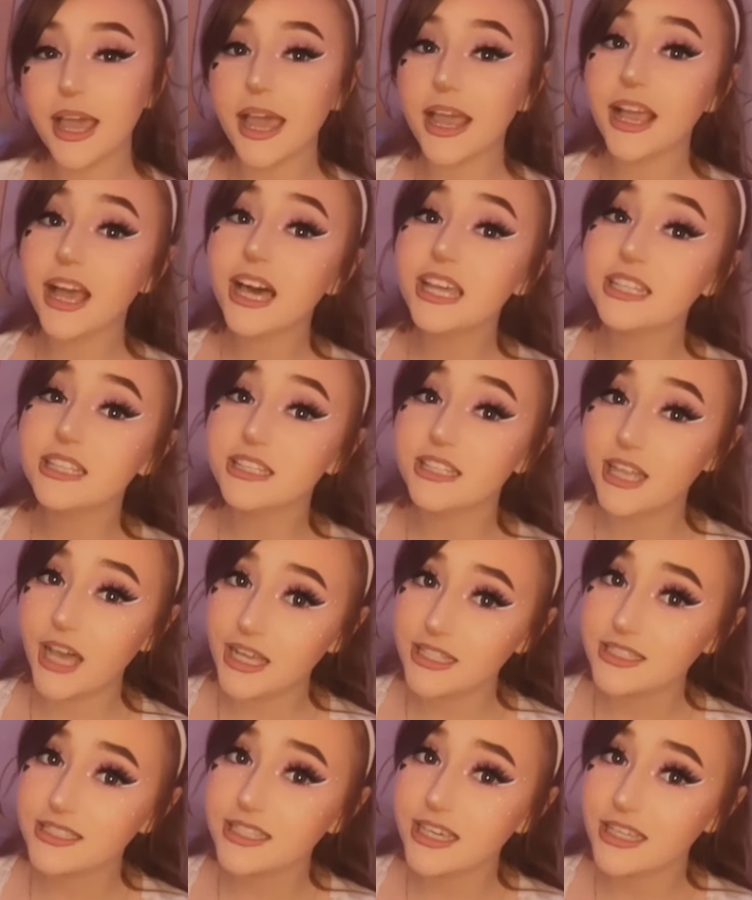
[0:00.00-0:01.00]
I got
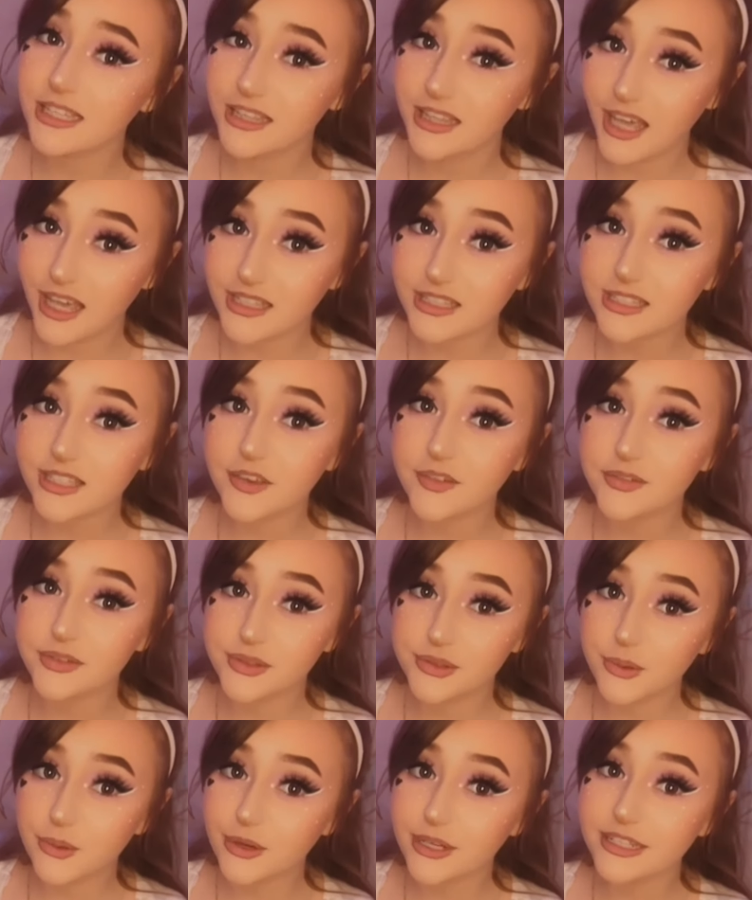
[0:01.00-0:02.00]
lots and lots of
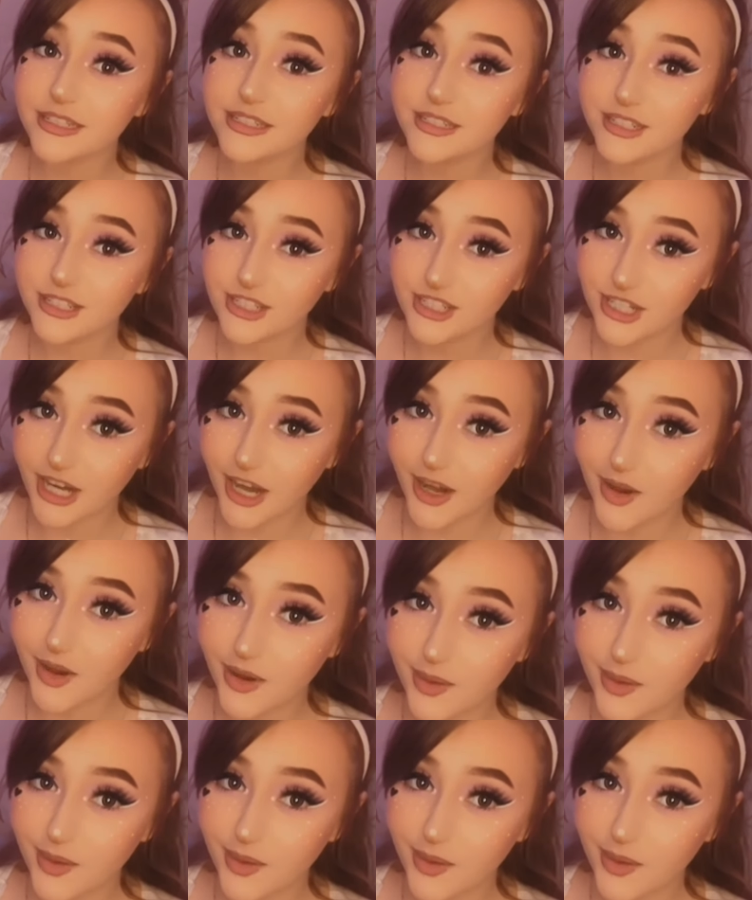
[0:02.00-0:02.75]
stories to share.